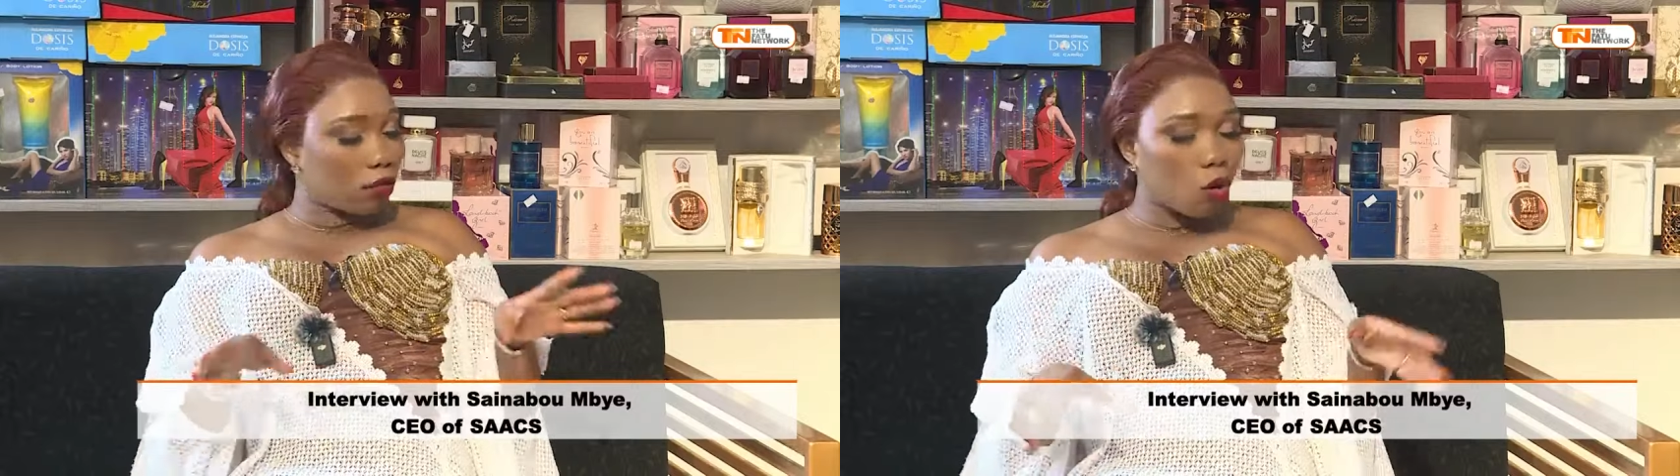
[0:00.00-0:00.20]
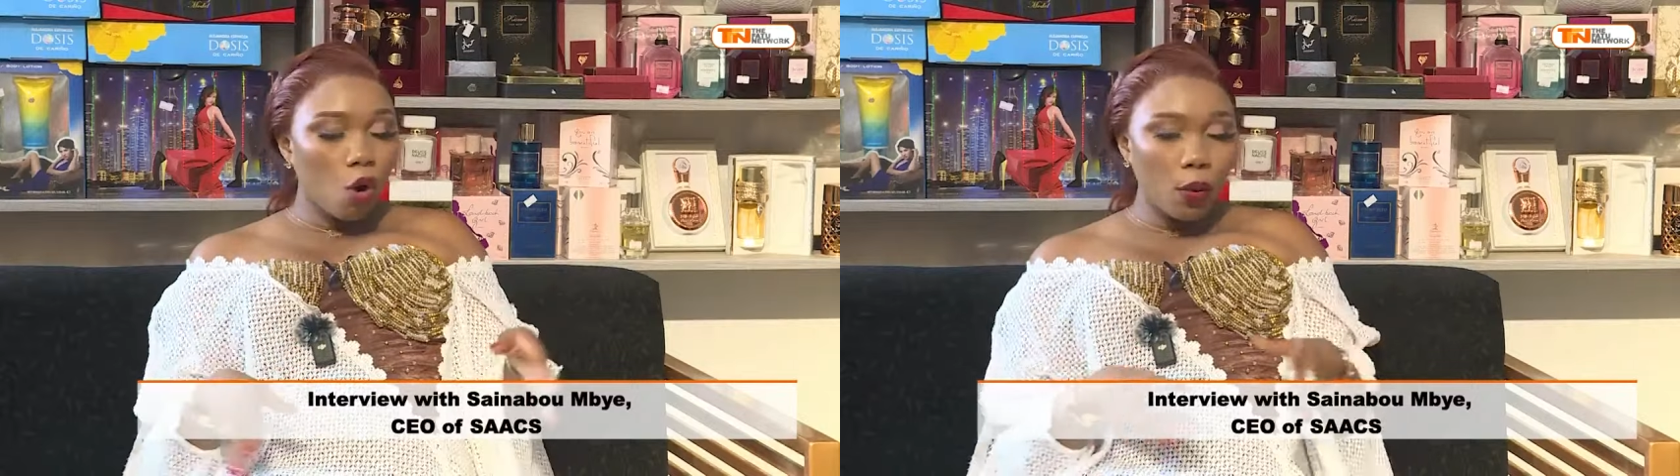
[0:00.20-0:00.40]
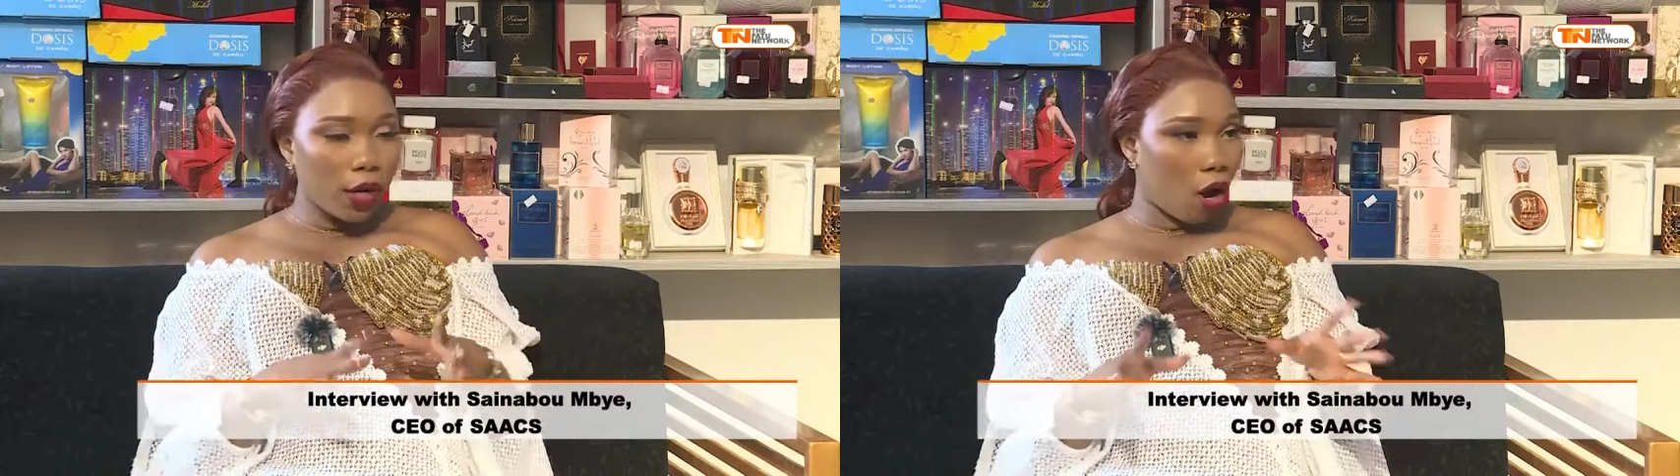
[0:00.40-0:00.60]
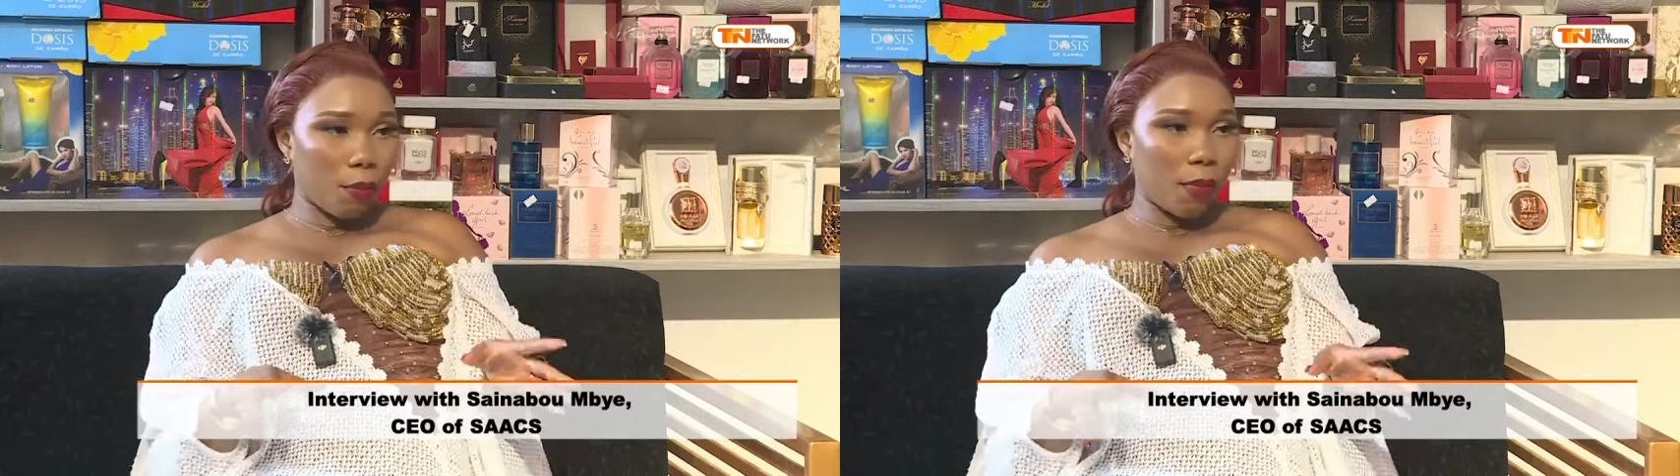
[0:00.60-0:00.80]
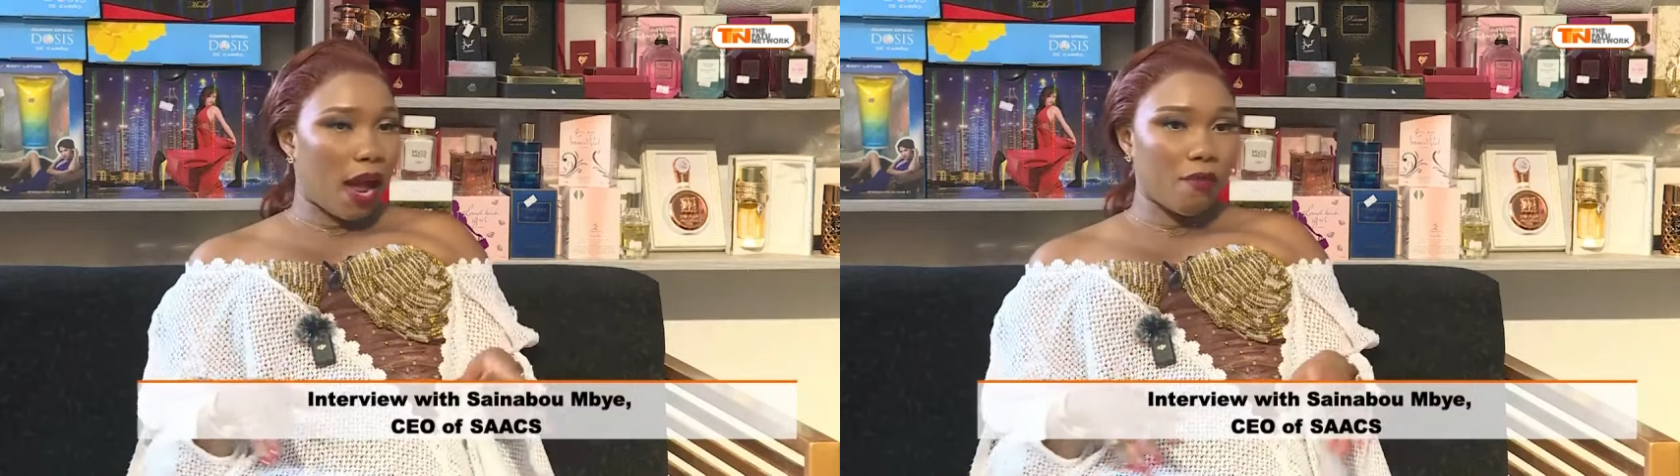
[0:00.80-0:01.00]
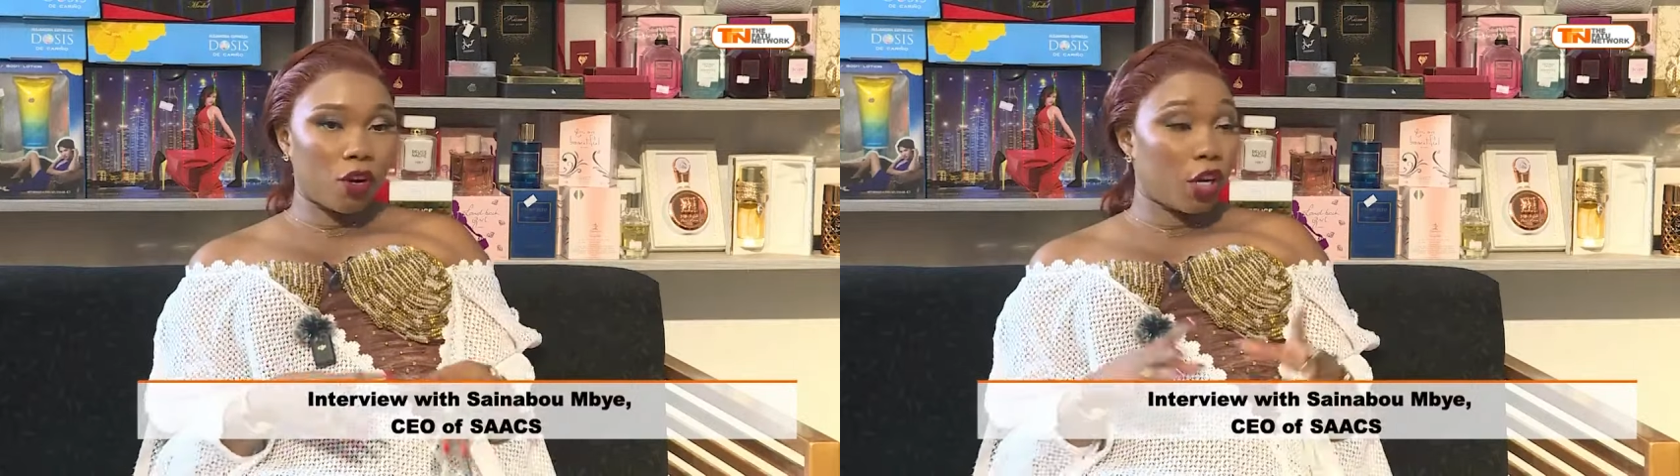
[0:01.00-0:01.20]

growing up, I've